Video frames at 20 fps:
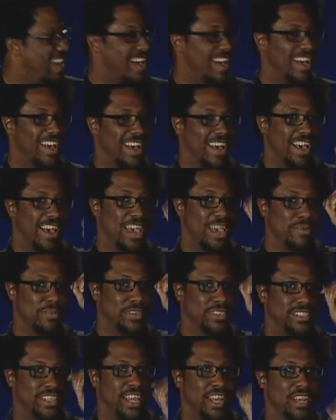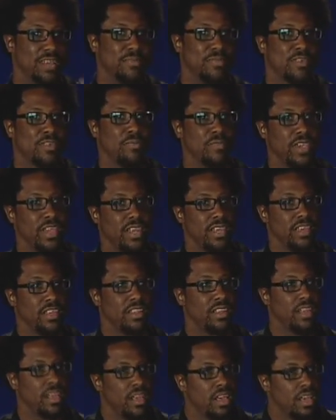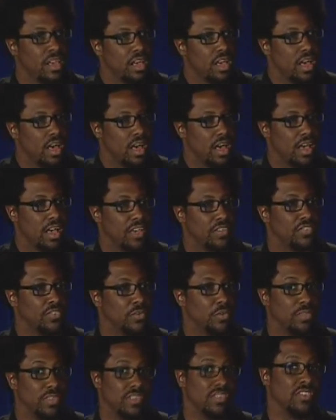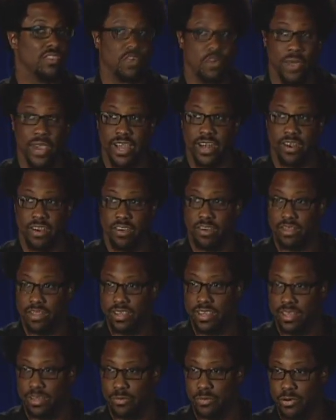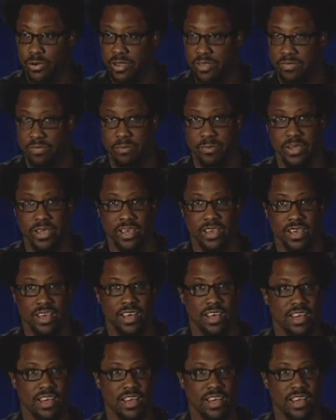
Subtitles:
I am a stand-up comedian, so this is quite early in the morning for me.